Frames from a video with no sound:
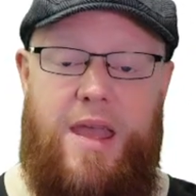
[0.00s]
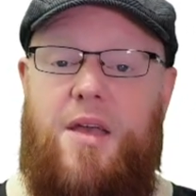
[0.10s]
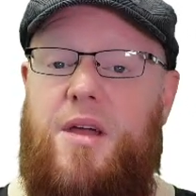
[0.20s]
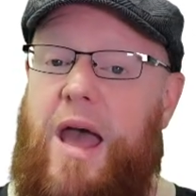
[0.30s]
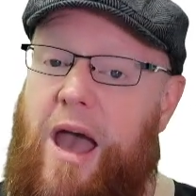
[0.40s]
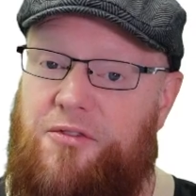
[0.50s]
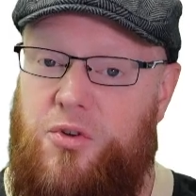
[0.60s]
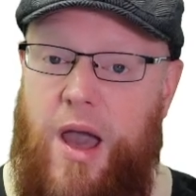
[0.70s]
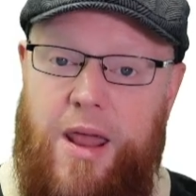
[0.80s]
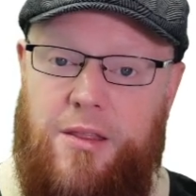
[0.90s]
and then
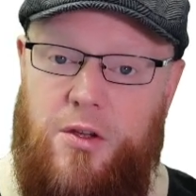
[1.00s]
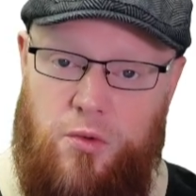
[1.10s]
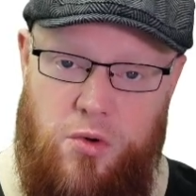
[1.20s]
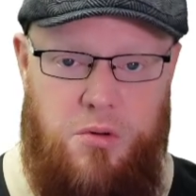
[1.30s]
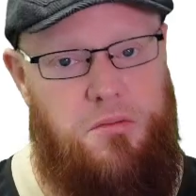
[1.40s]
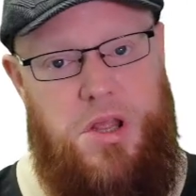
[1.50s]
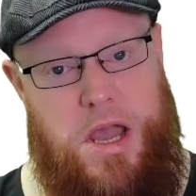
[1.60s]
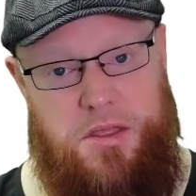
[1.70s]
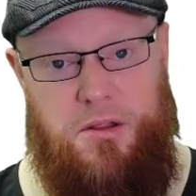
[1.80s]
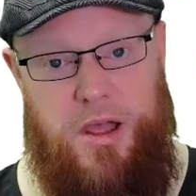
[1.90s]
after adding the root, you
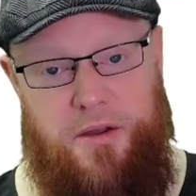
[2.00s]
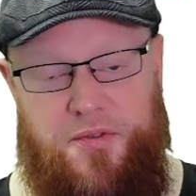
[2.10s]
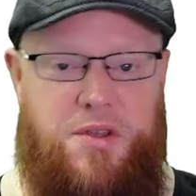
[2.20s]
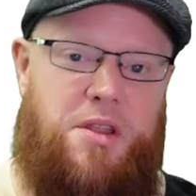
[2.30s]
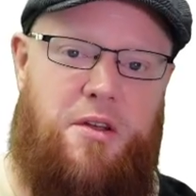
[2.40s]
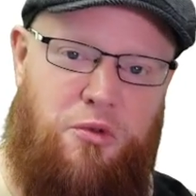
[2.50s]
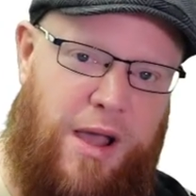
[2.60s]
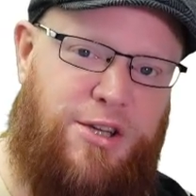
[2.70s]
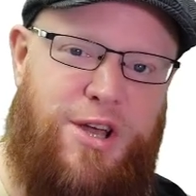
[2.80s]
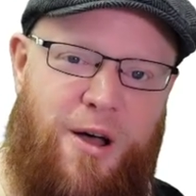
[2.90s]
add the left and the
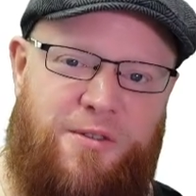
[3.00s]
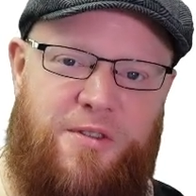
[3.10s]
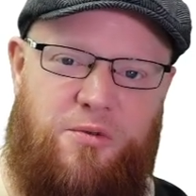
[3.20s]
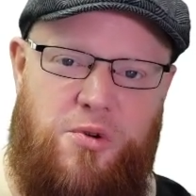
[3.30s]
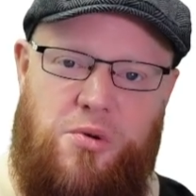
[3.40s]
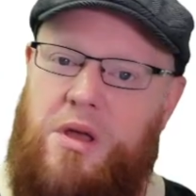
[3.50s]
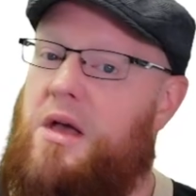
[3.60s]
right child of the root.